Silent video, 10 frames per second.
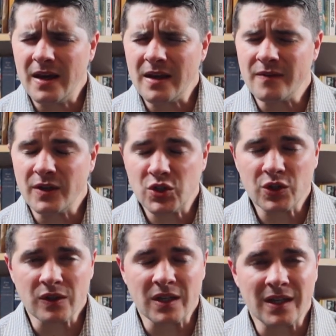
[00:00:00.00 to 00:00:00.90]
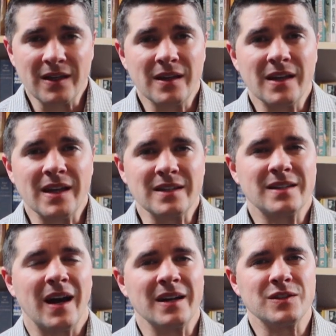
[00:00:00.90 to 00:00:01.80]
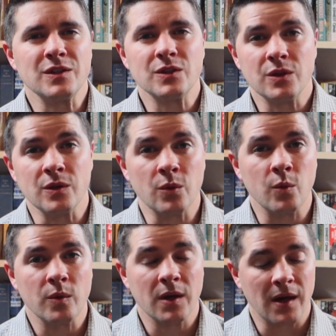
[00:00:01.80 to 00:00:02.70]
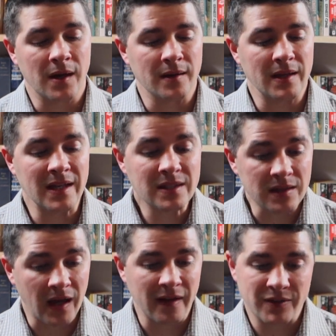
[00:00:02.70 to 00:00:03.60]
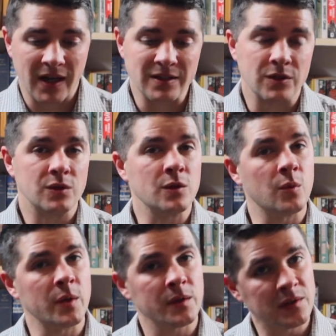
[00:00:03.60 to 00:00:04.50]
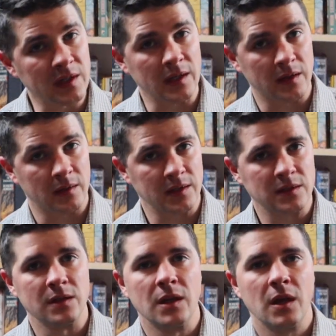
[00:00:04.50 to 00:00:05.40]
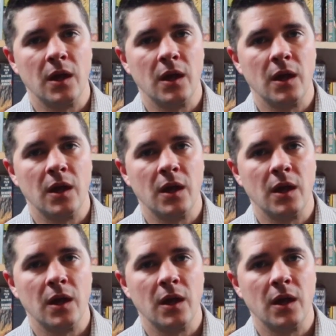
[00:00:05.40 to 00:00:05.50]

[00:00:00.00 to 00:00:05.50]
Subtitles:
eventually it ties into his life ties into the real Saint Nicholas,